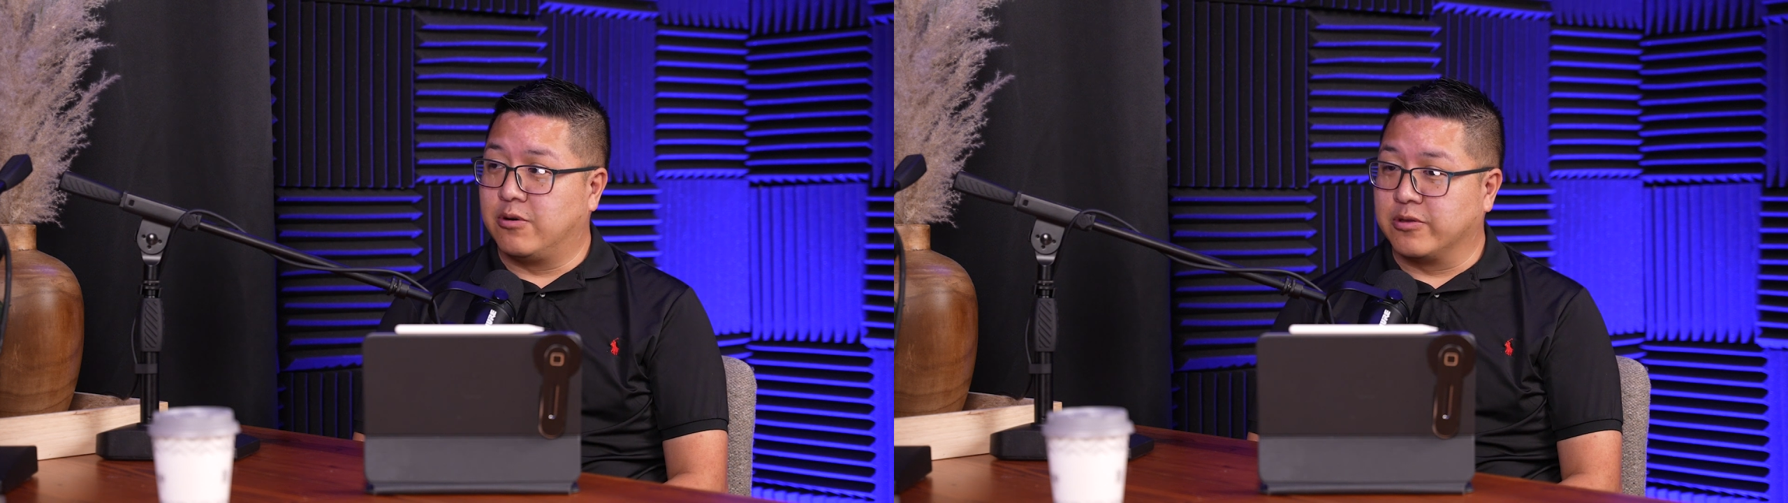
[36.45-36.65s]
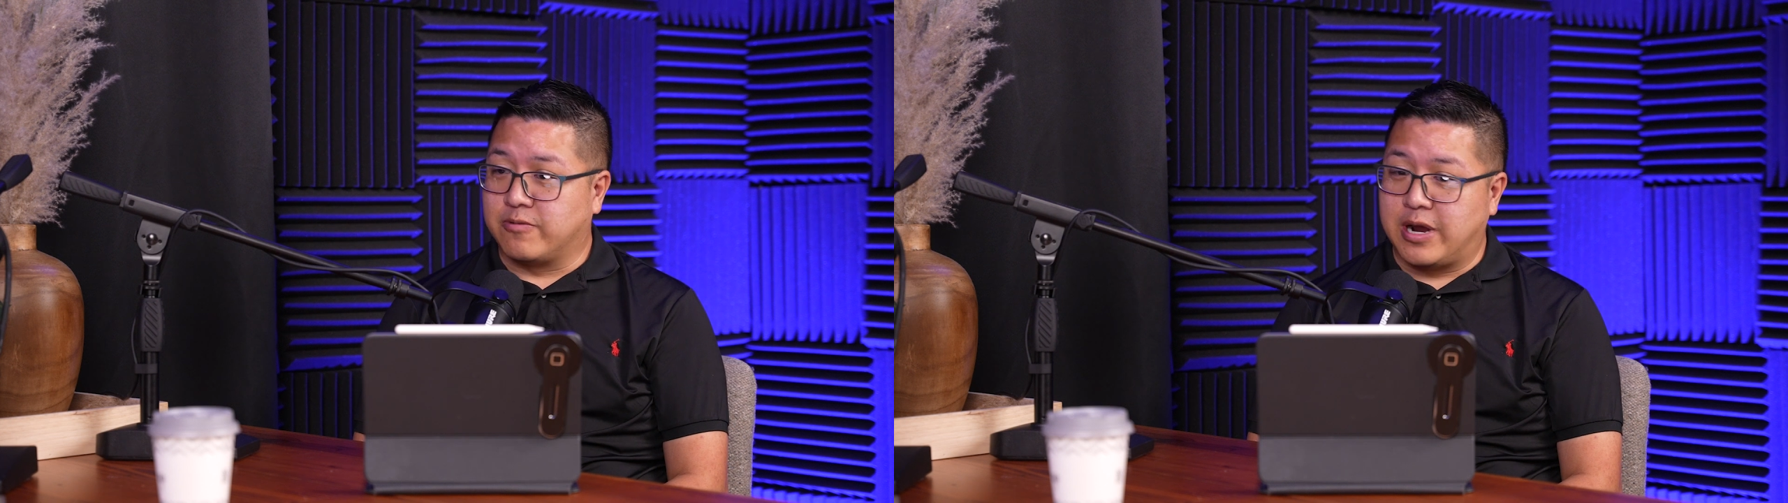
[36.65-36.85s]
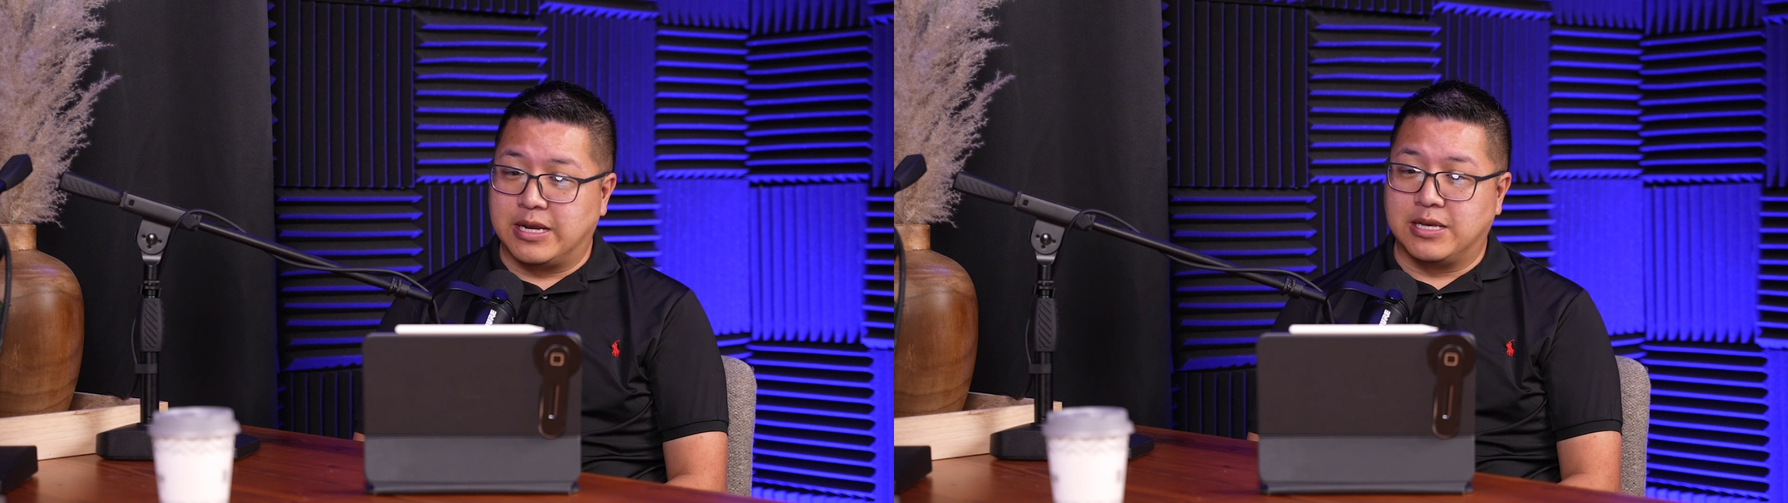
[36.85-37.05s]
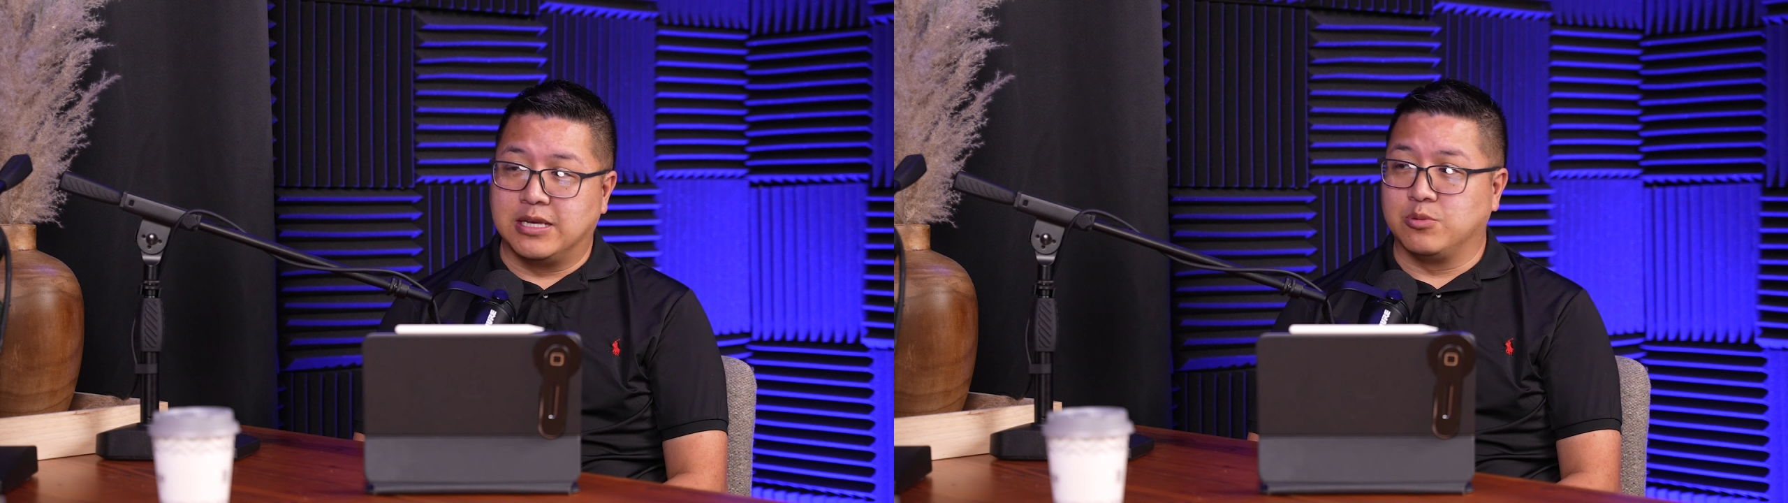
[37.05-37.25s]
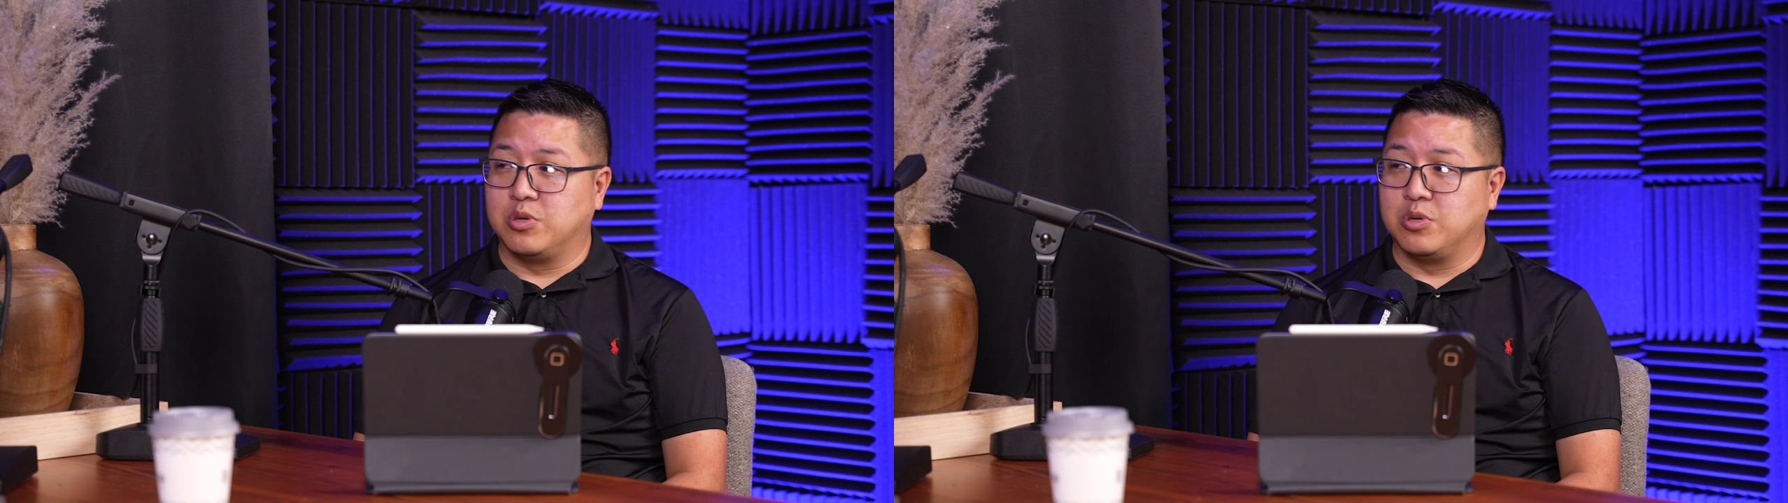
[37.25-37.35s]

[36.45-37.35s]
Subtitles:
arthritis.